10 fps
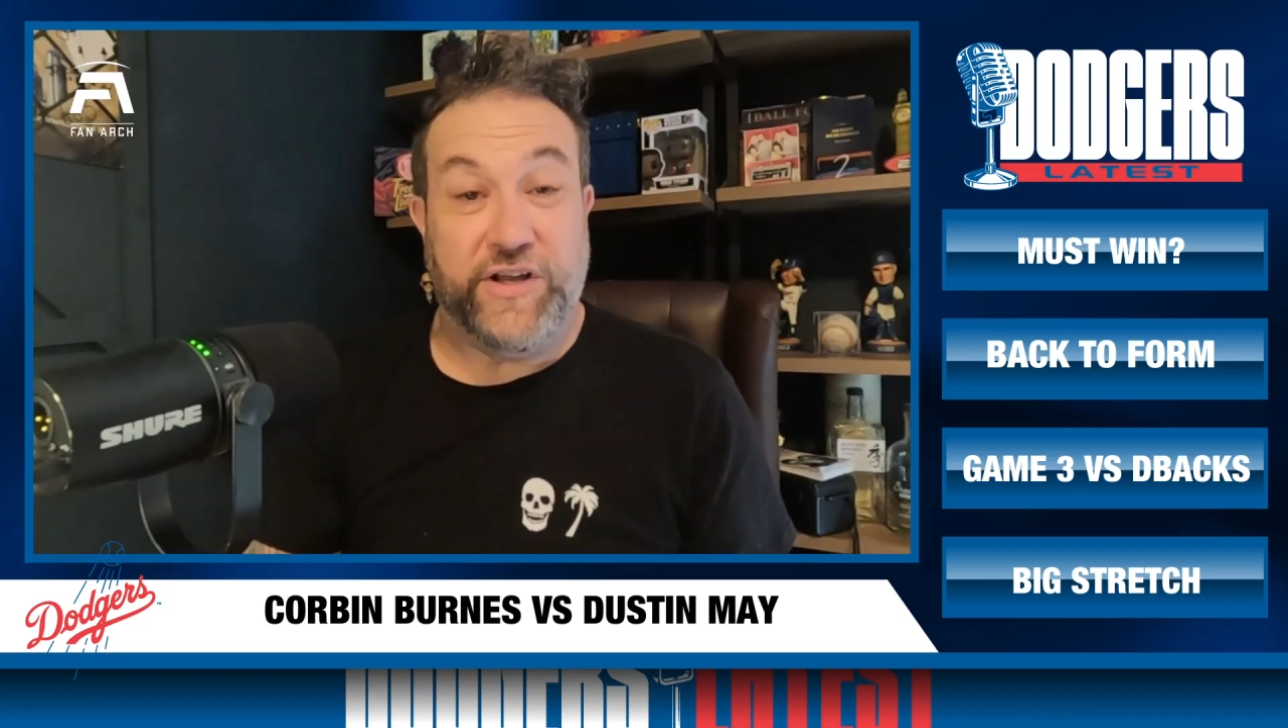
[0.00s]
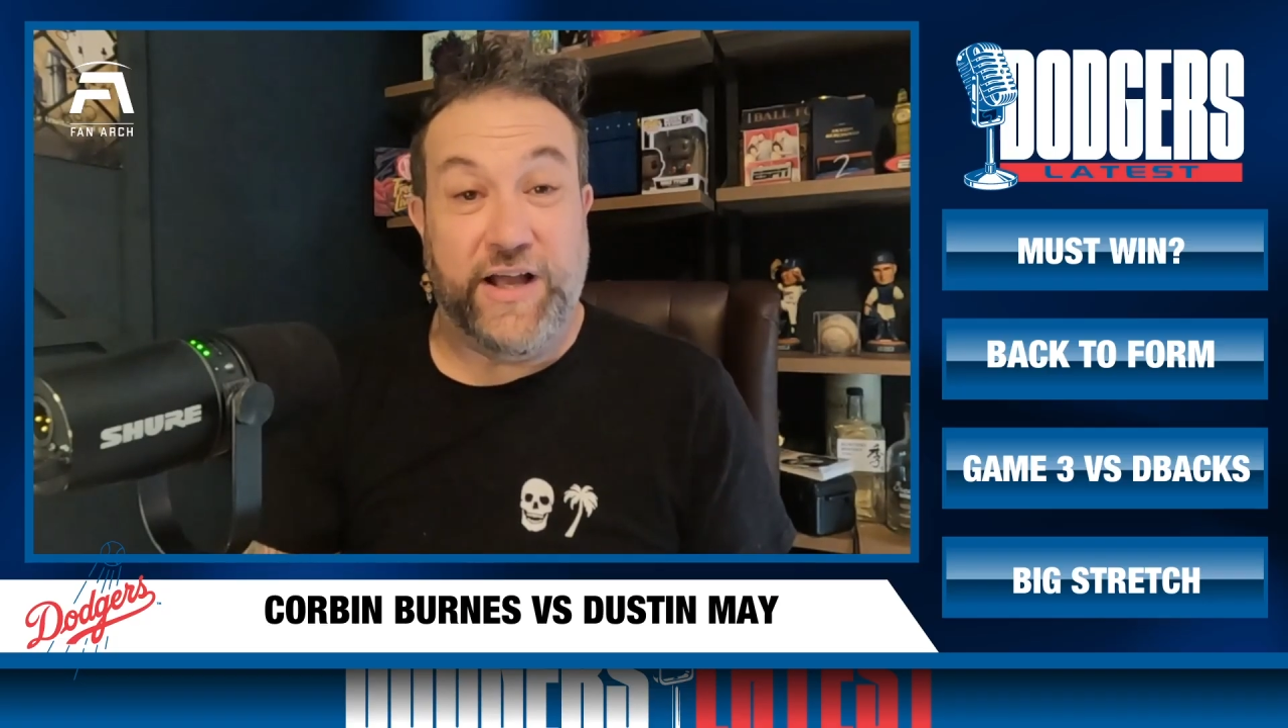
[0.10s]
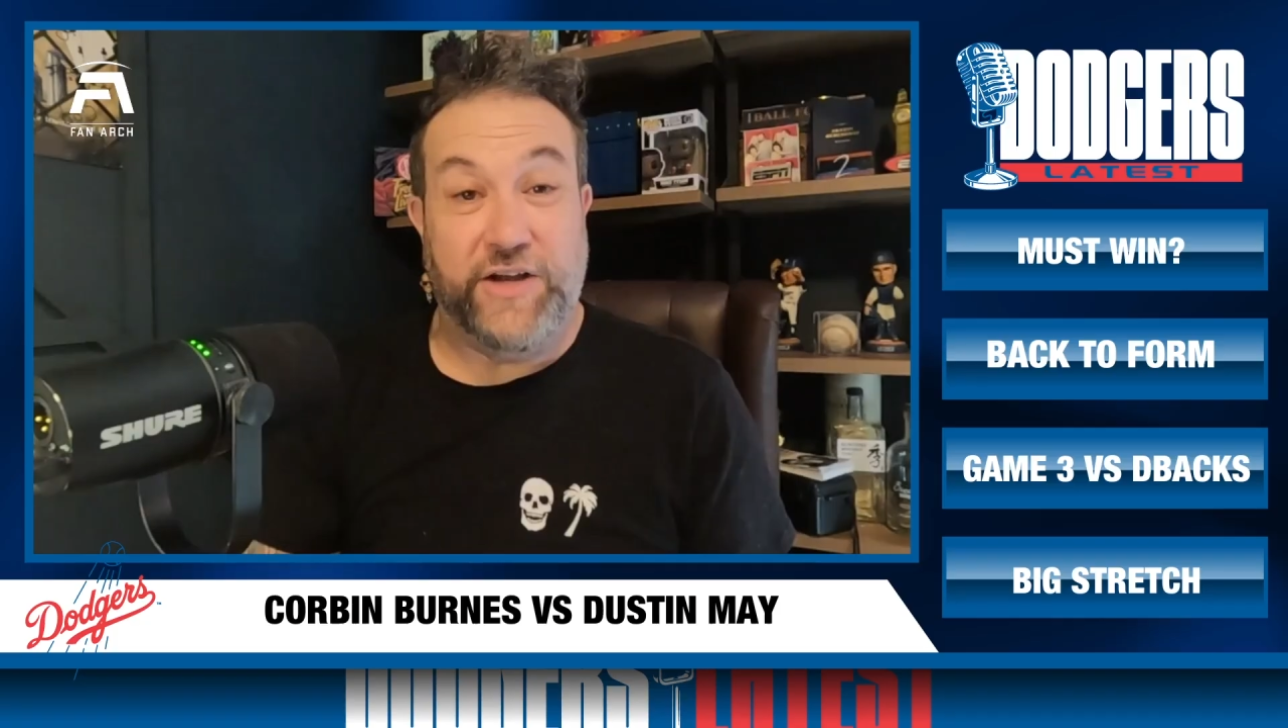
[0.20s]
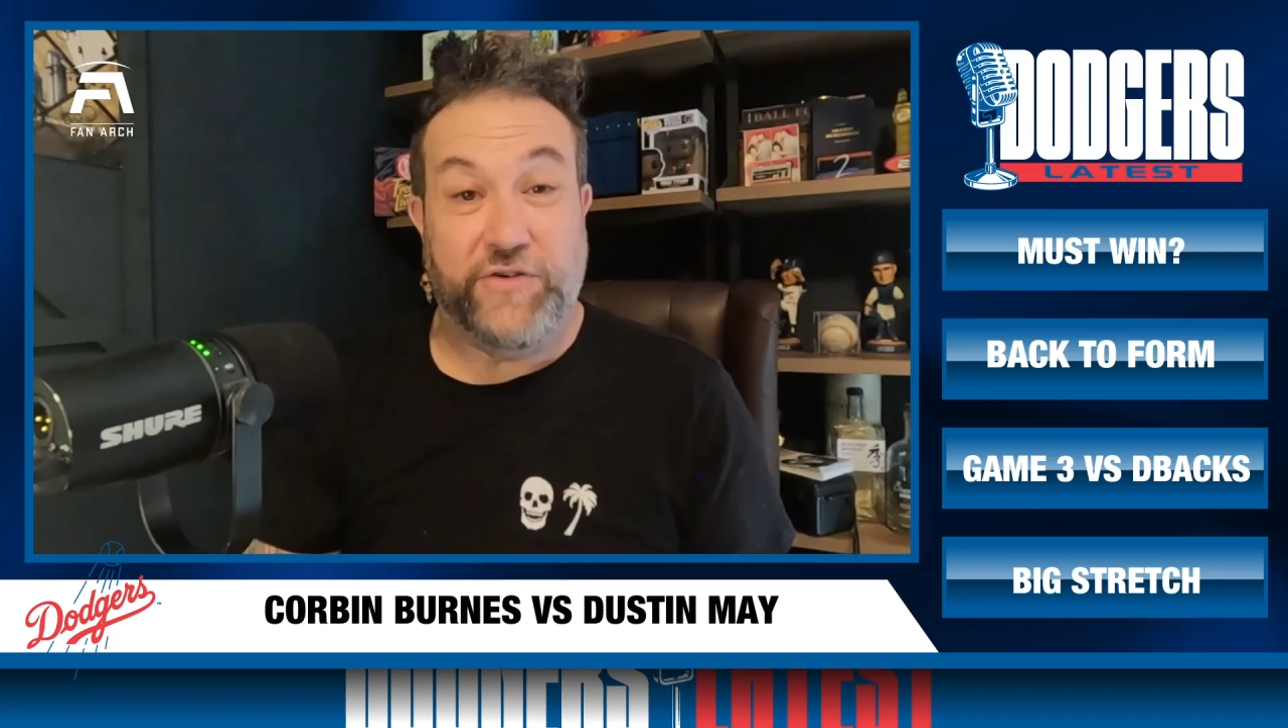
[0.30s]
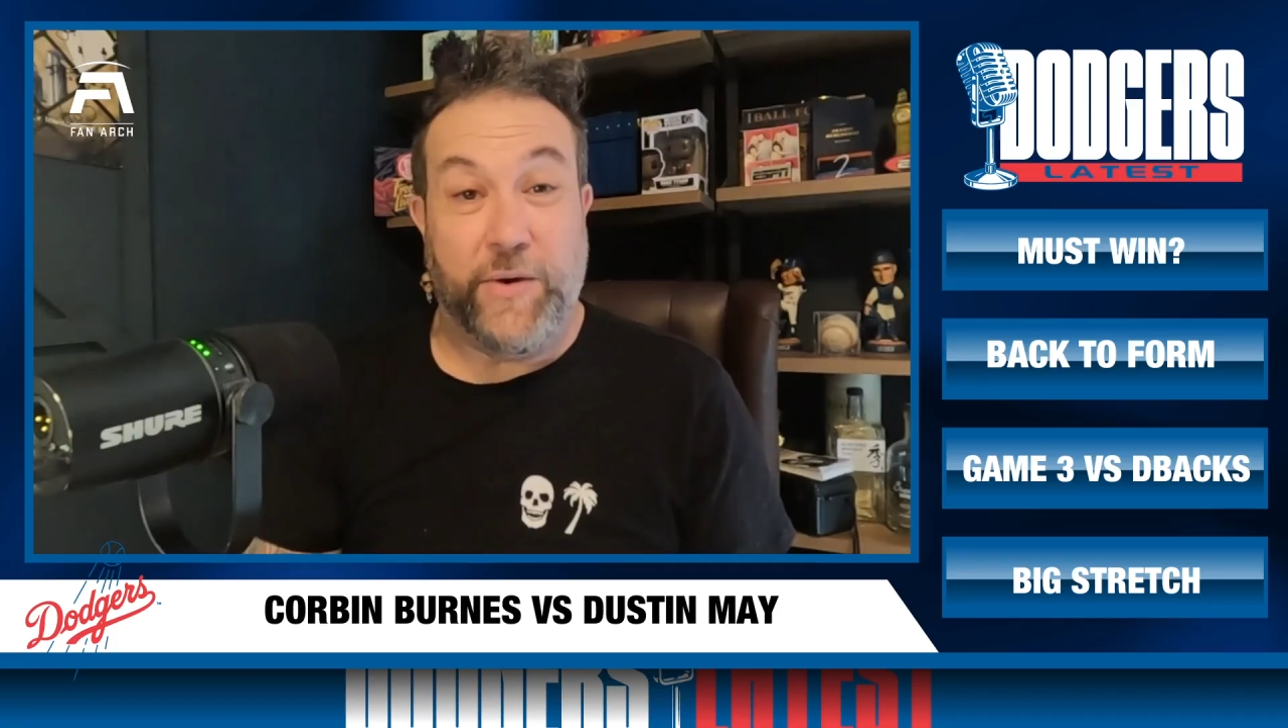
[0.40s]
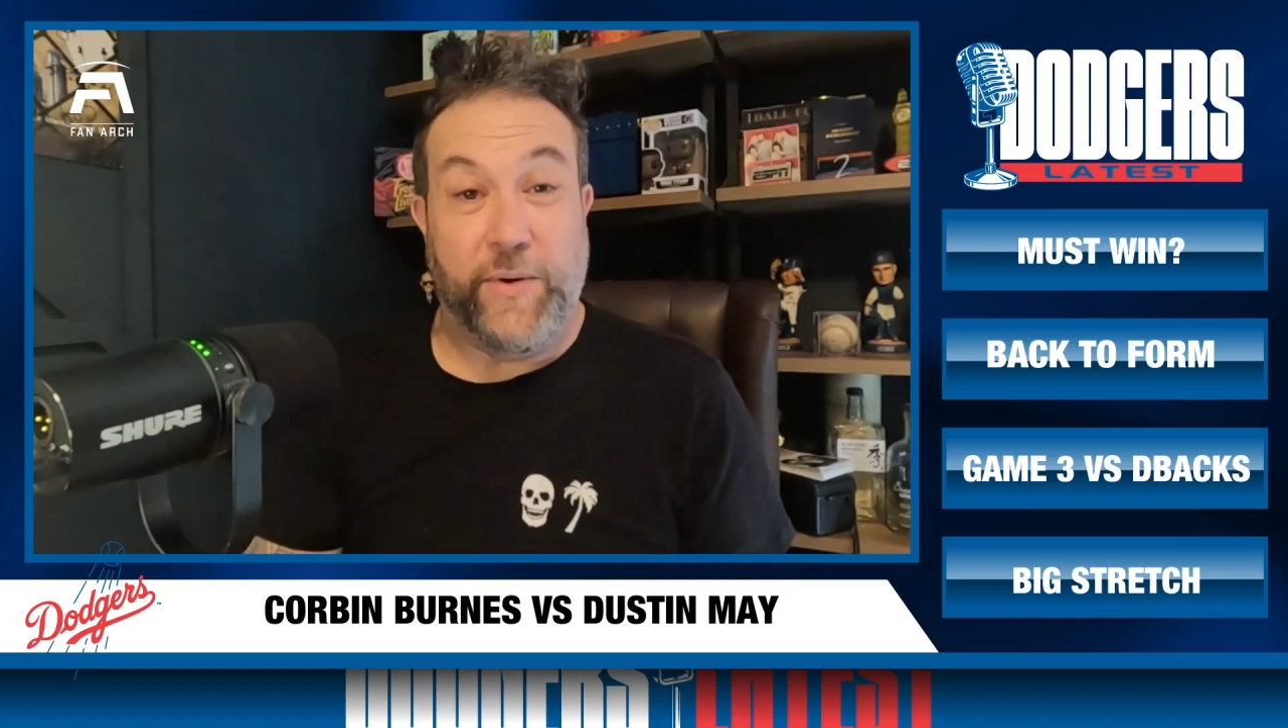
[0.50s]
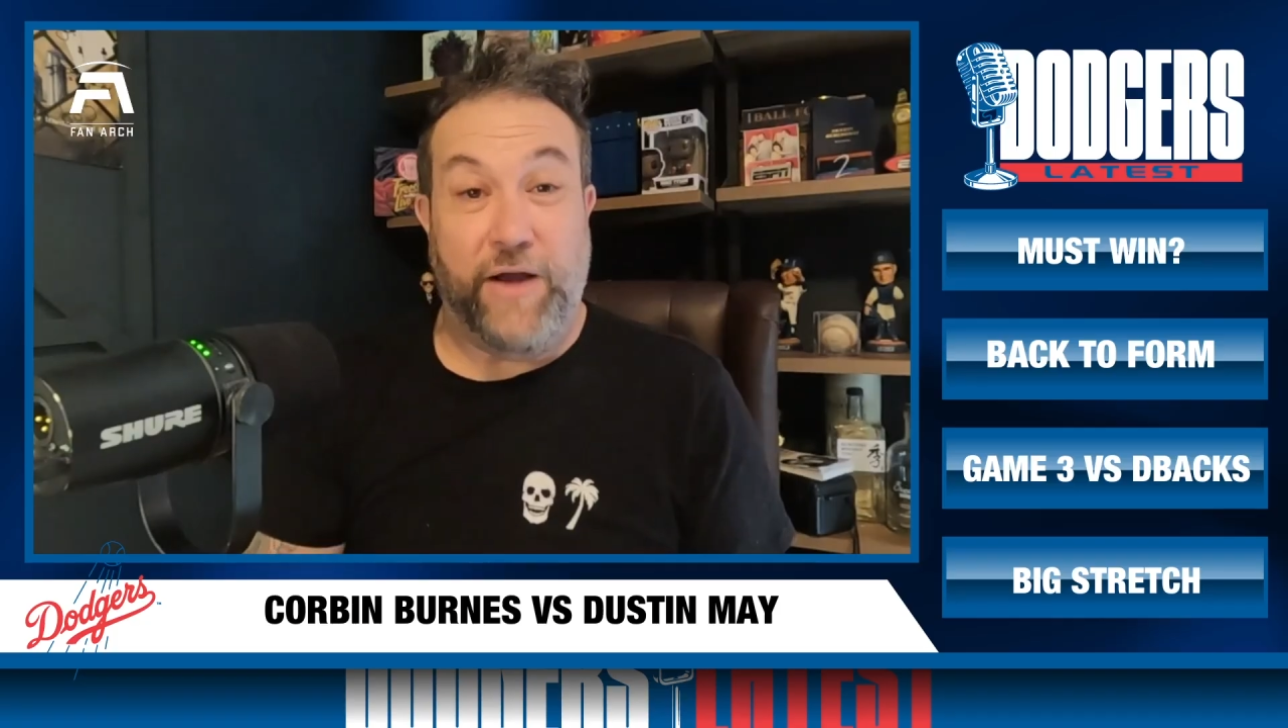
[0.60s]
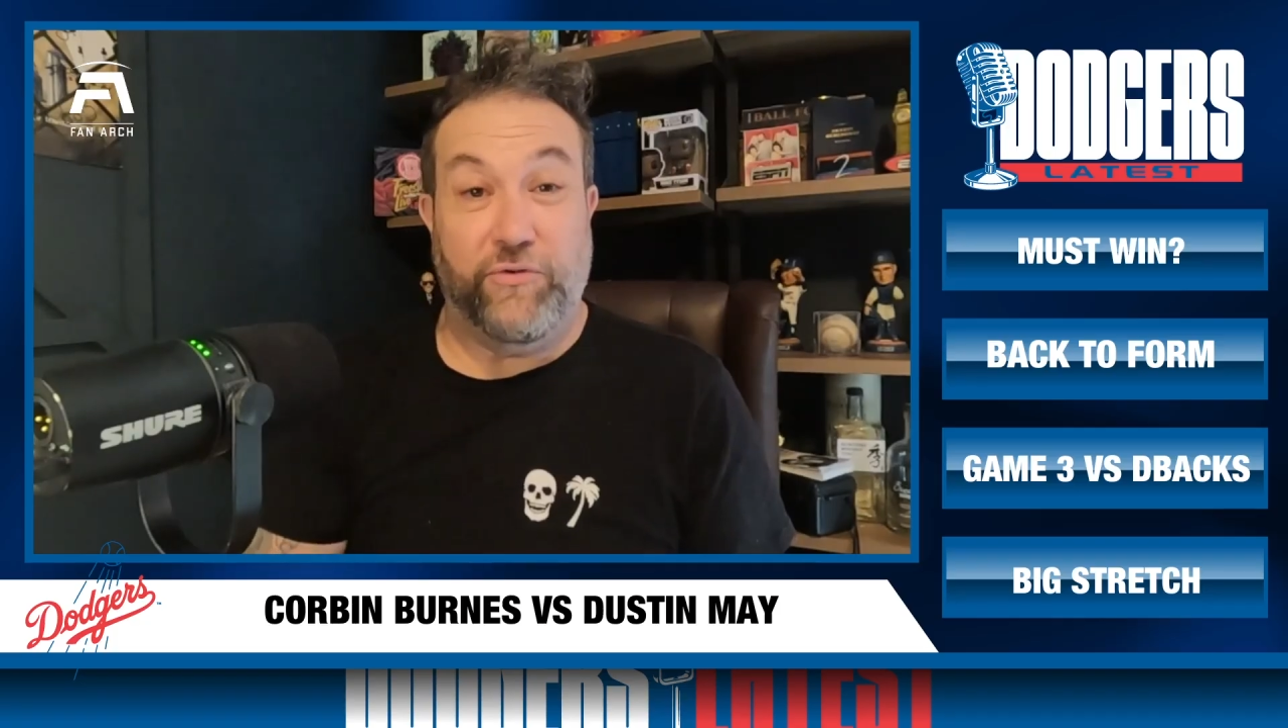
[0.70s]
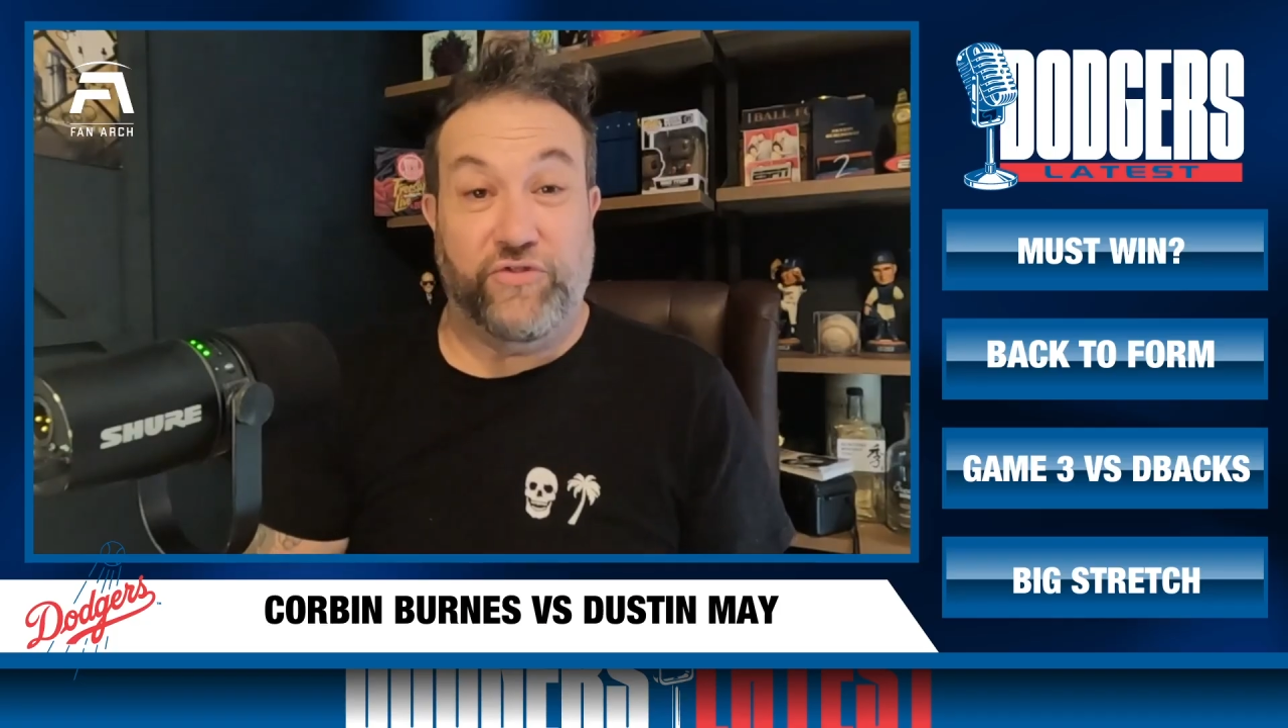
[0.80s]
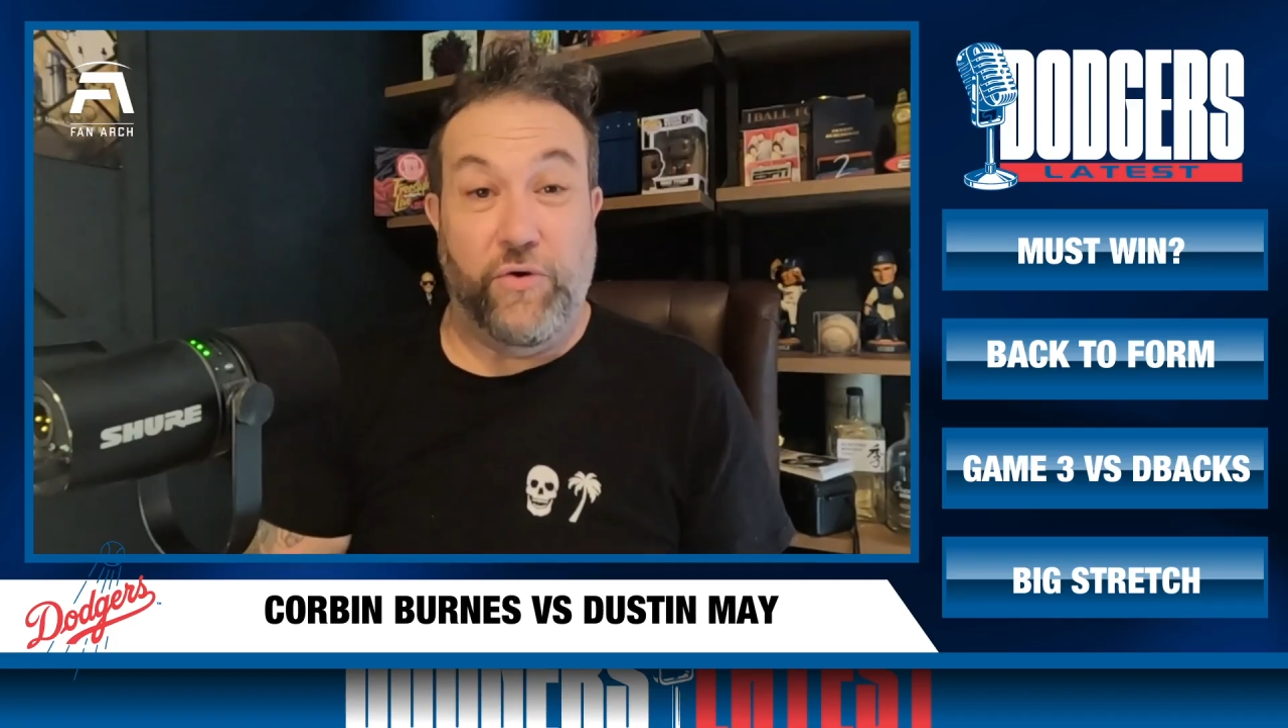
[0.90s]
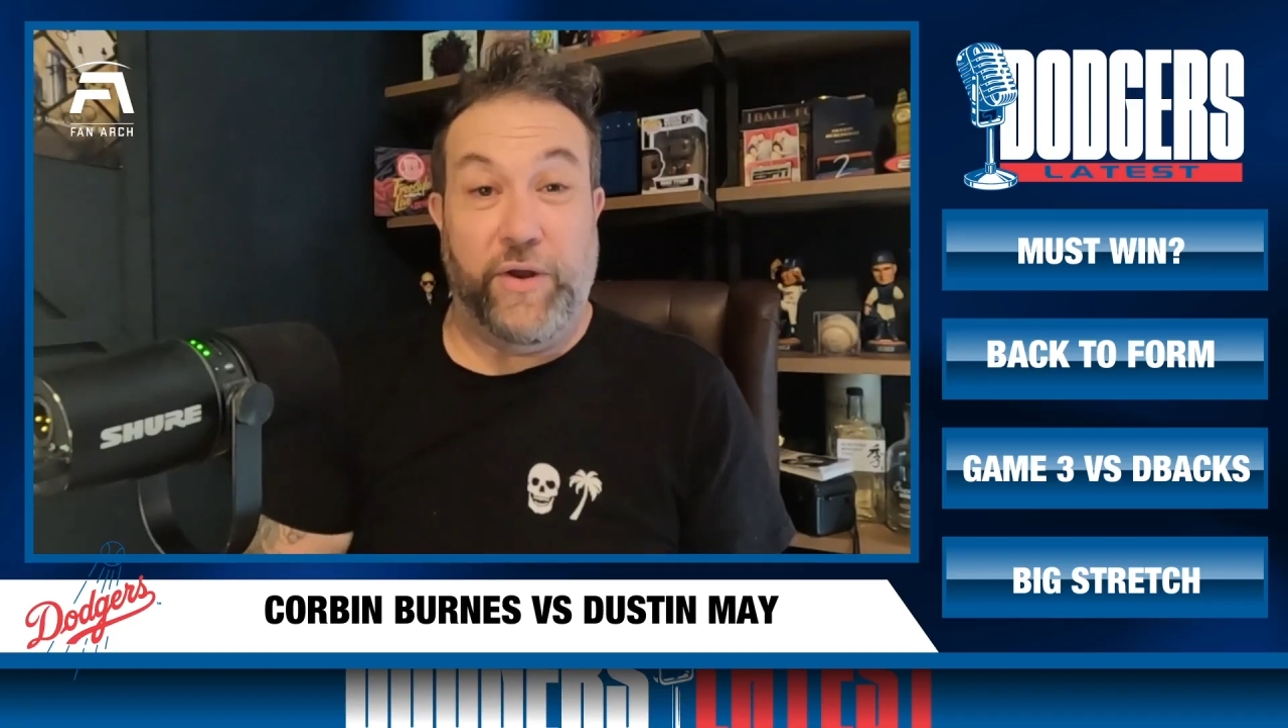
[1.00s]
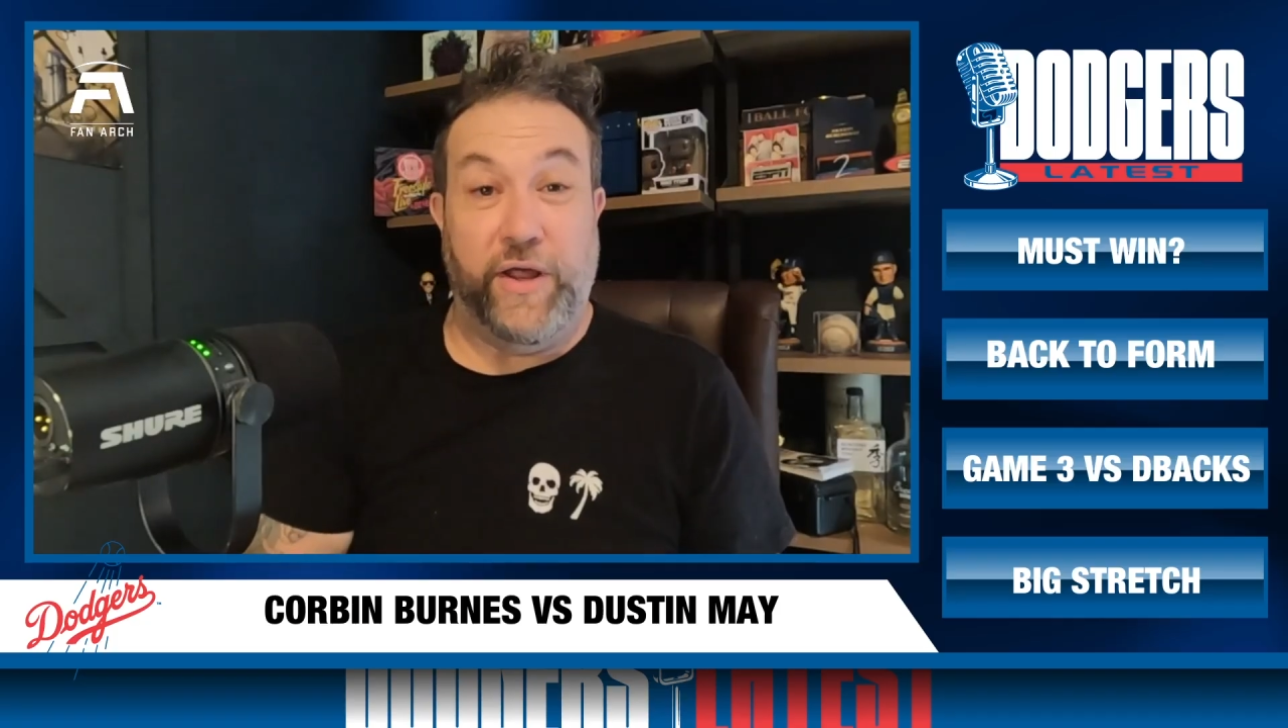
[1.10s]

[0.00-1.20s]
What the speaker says: contract with Arizona.